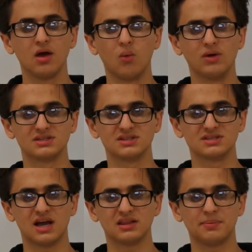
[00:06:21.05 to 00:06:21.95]
Once
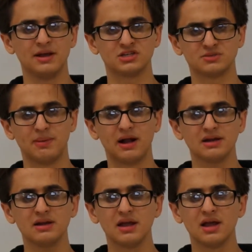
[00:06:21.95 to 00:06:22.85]
inside the patient's
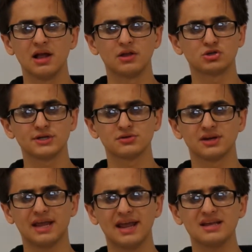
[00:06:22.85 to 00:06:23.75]
body, the tracer
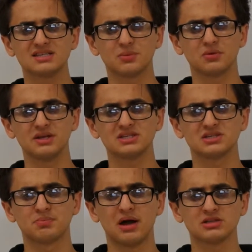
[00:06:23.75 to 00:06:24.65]
decays and releases
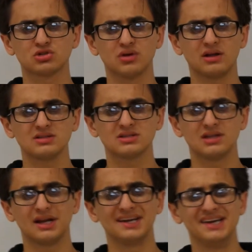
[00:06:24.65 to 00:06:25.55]
positrons
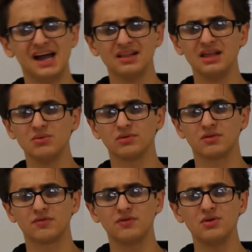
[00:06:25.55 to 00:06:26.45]
that annihilate with a
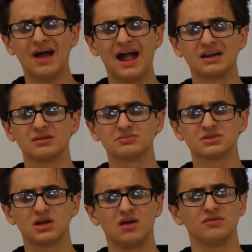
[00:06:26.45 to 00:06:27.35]
few atoms
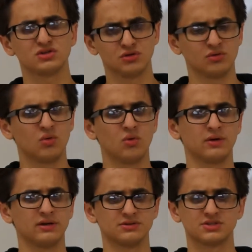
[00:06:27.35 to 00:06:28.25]
of internal
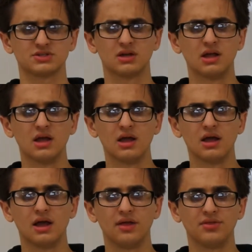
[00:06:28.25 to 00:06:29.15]
organs.
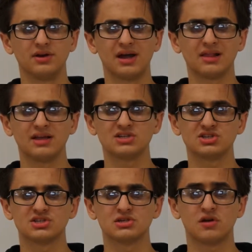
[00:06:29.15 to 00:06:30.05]
The annihilations
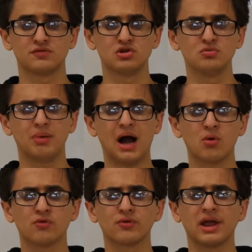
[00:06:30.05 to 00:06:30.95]
send off two
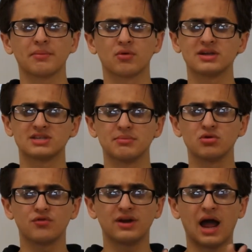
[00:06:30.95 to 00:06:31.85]
powerful gamma rays that
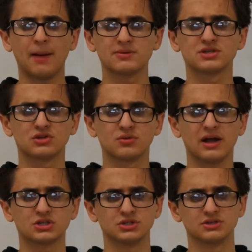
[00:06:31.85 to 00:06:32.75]
move in opposite
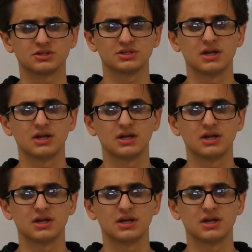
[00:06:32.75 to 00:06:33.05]
directions.